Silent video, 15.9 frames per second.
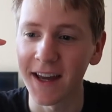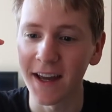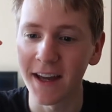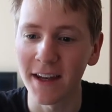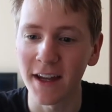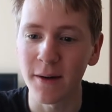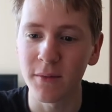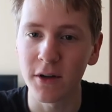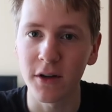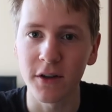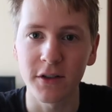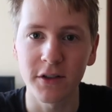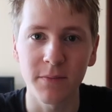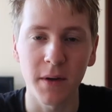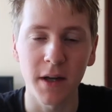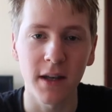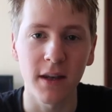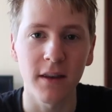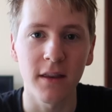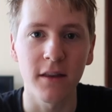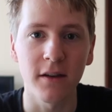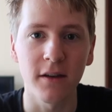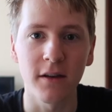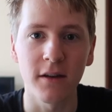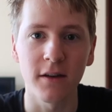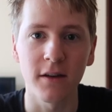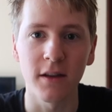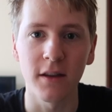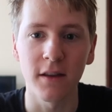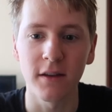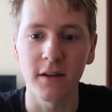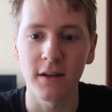And I'm gonna spend
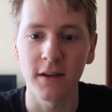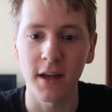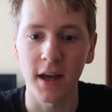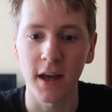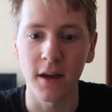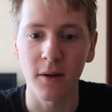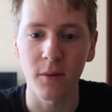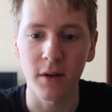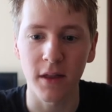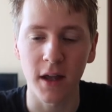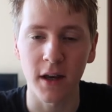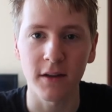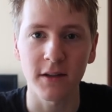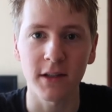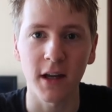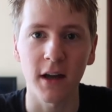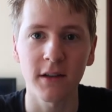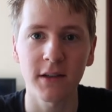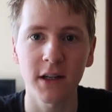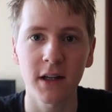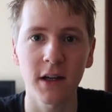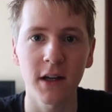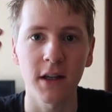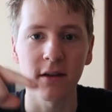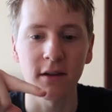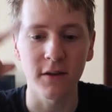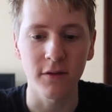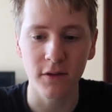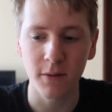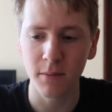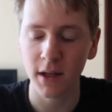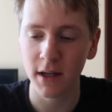the day with Anastasia at a
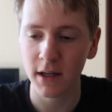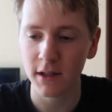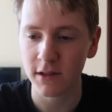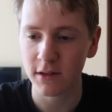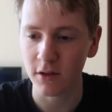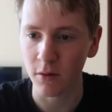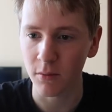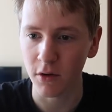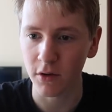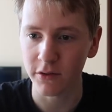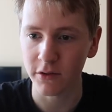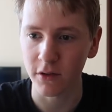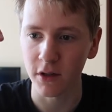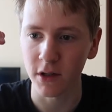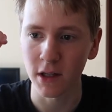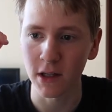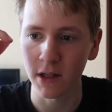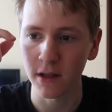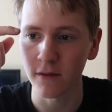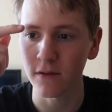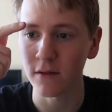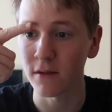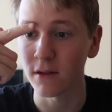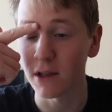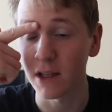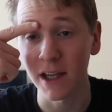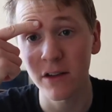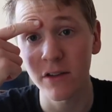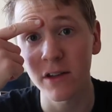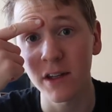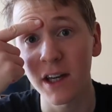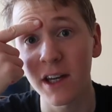different place. So I'm also gonna leave
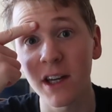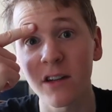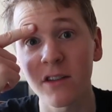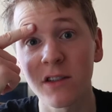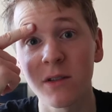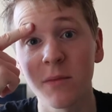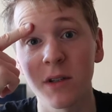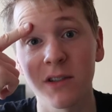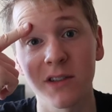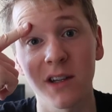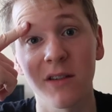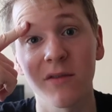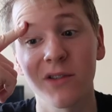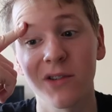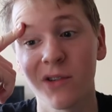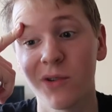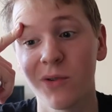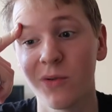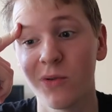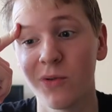late tonight, actually, because I have